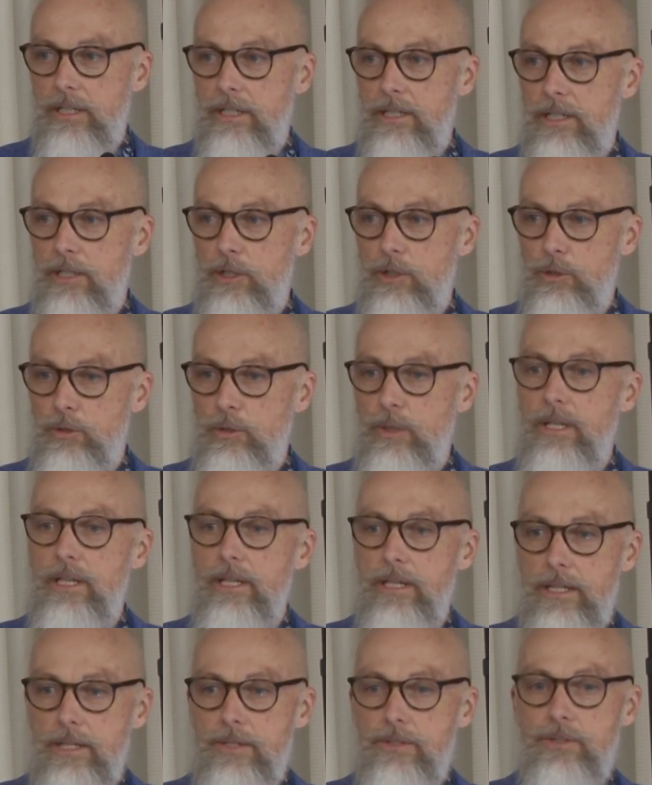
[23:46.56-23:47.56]
in who
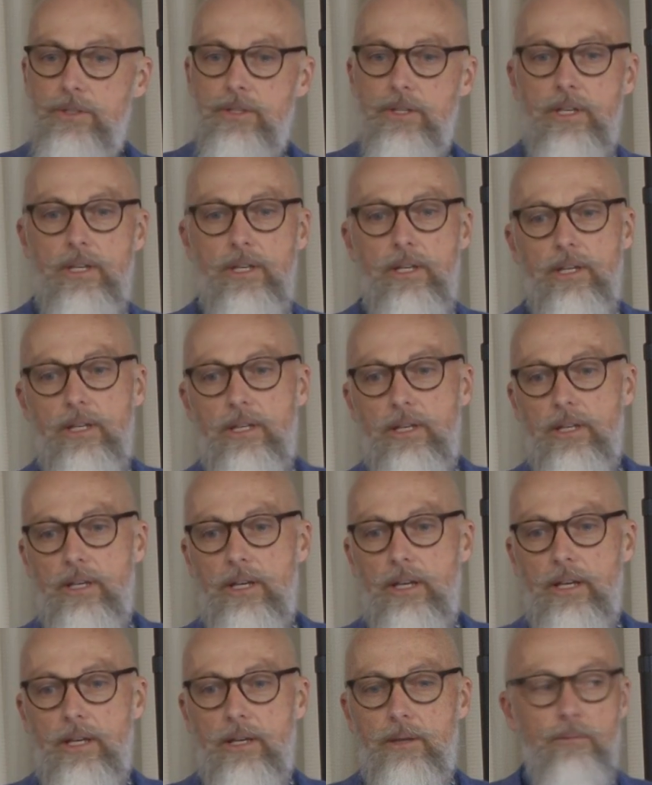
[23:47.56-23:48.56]
he is,
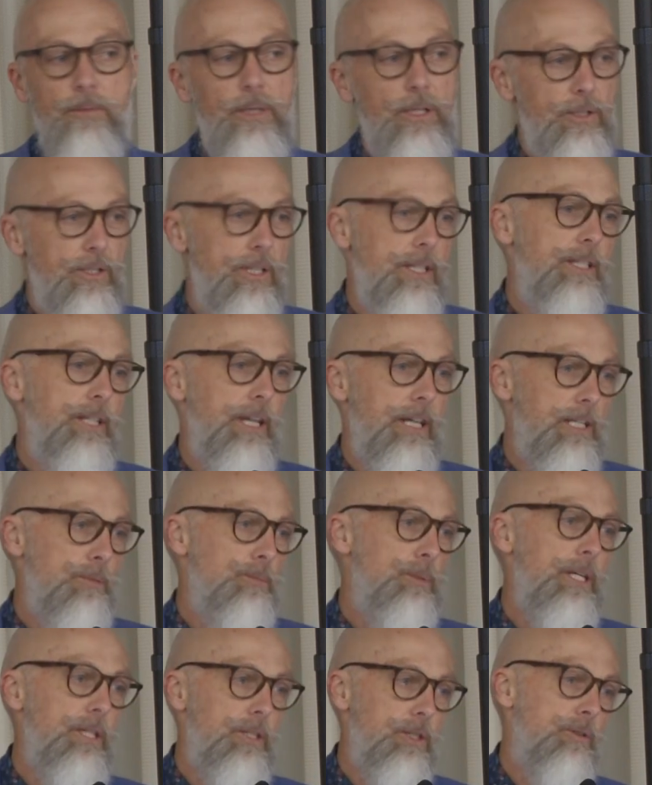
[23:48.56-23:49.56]
because he takes
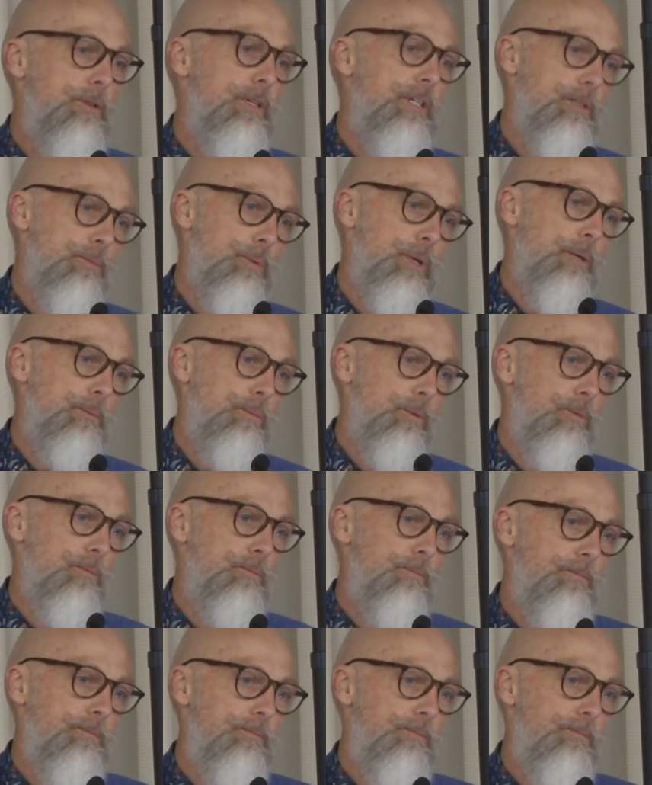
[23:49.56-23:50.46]
pleasure in his people.